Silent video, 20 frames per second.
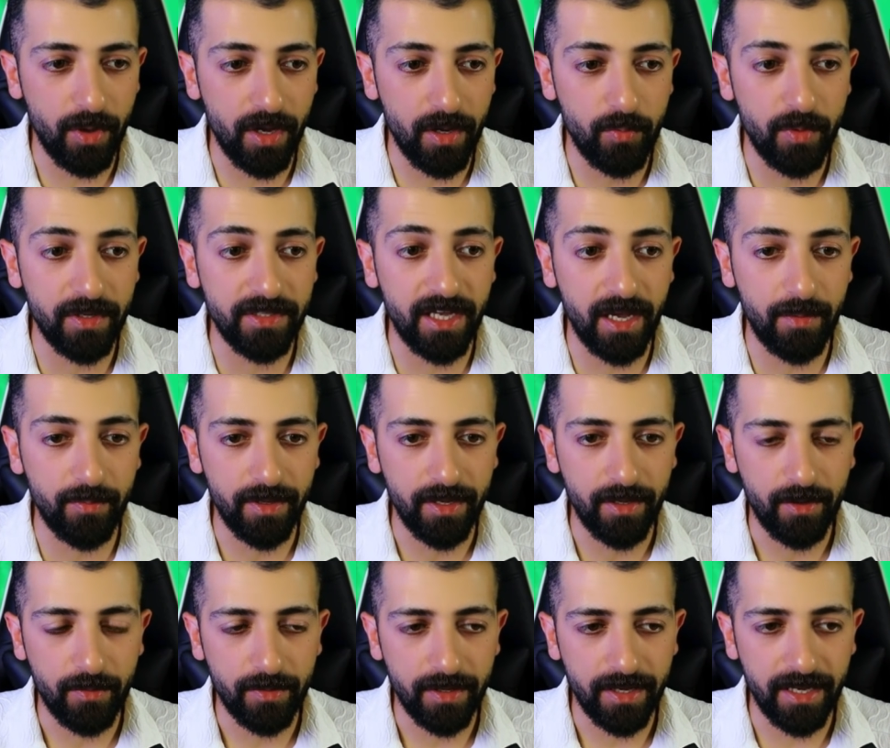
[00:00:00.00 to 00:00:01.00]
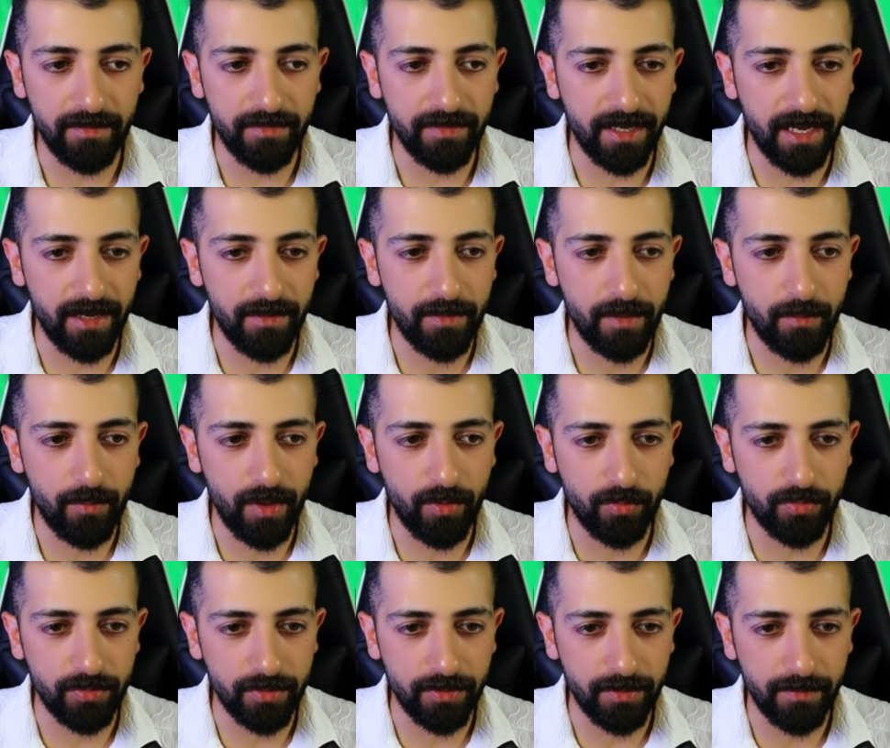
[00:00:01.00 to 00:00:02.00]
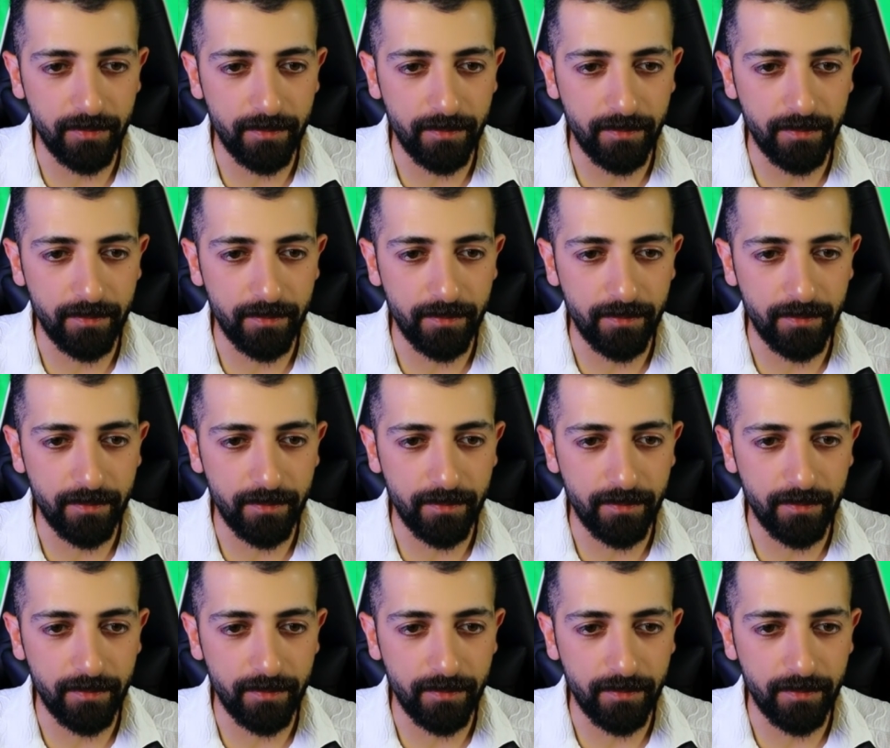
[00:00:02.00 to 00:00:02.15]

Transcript: at what's happening on the left side of the mouse.